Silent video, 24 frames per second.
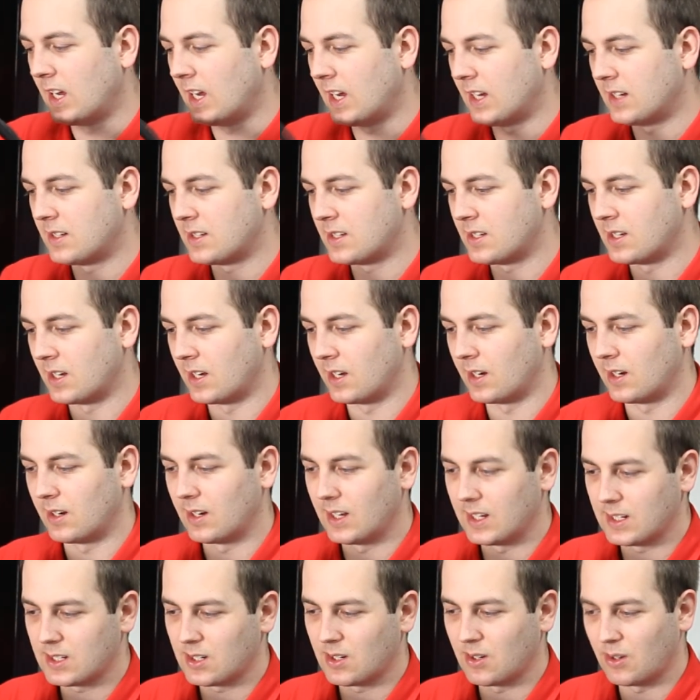headset
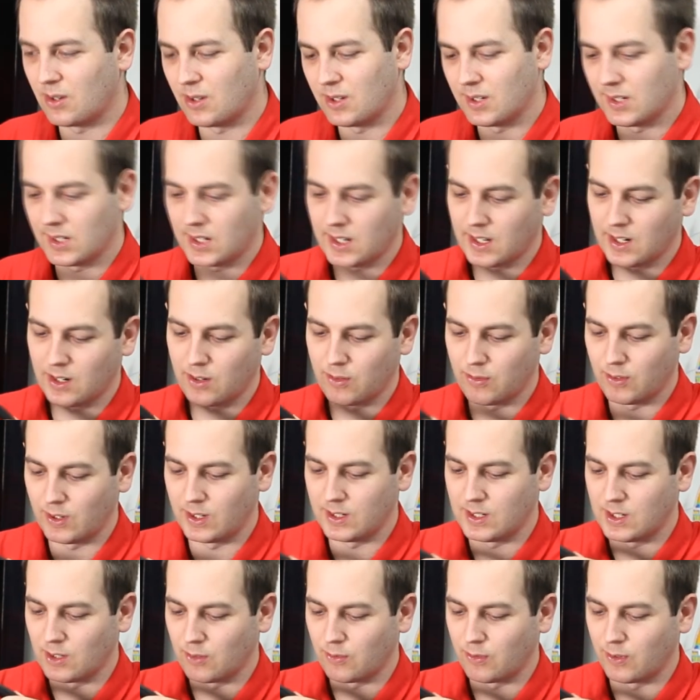that's gone in kind of
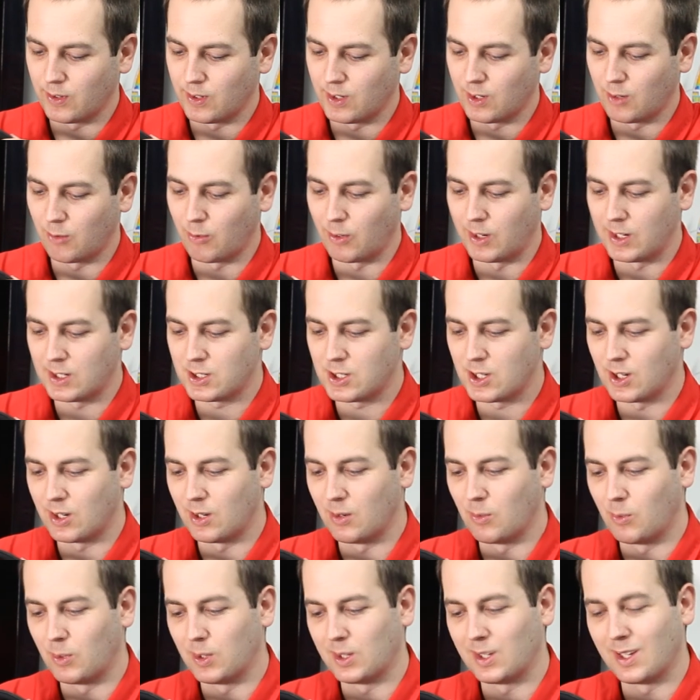a different
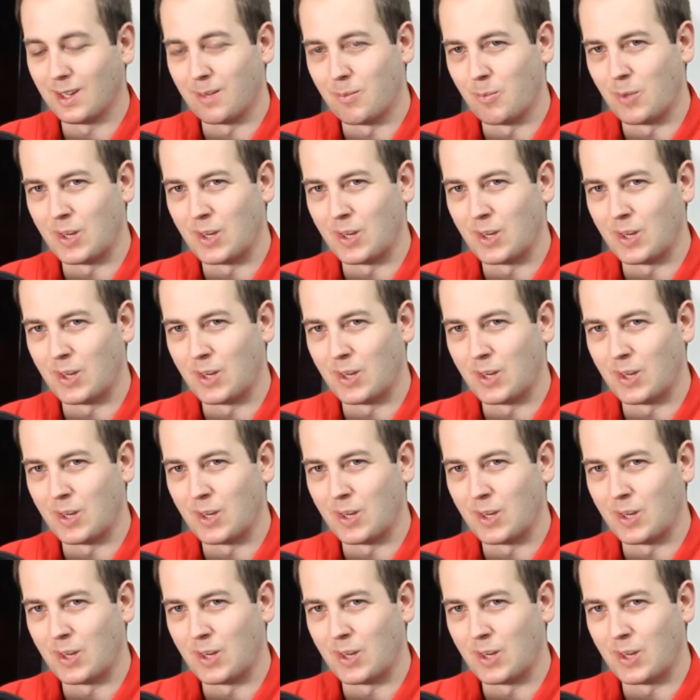direction with the